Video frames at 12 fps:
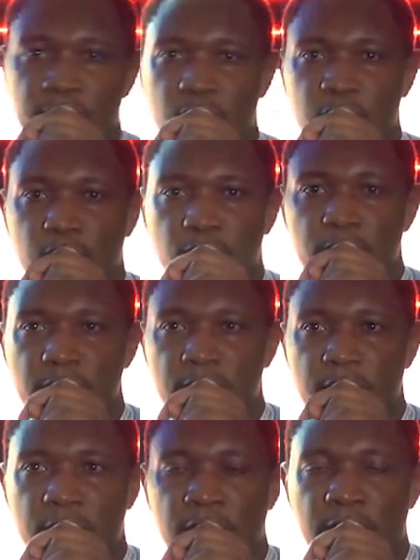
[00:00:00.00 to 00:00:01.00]
used to
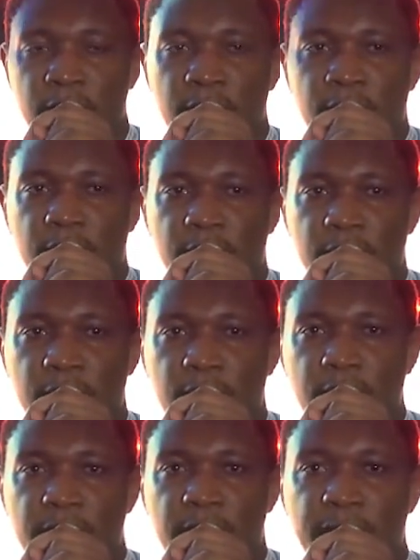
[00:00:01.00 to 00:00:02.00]
be
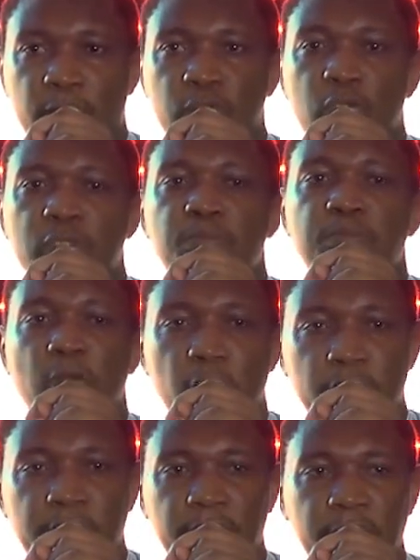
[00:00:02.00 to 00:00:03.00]
if you want to
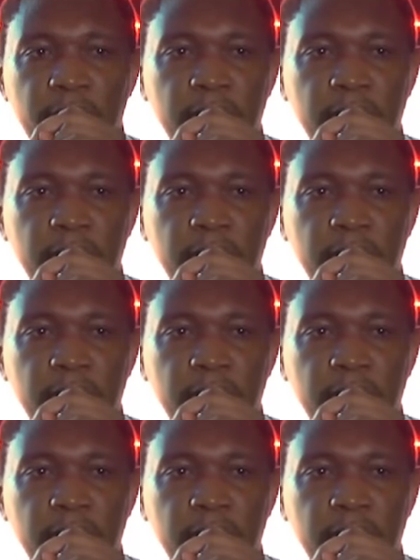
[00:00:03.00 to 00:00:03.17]
deploy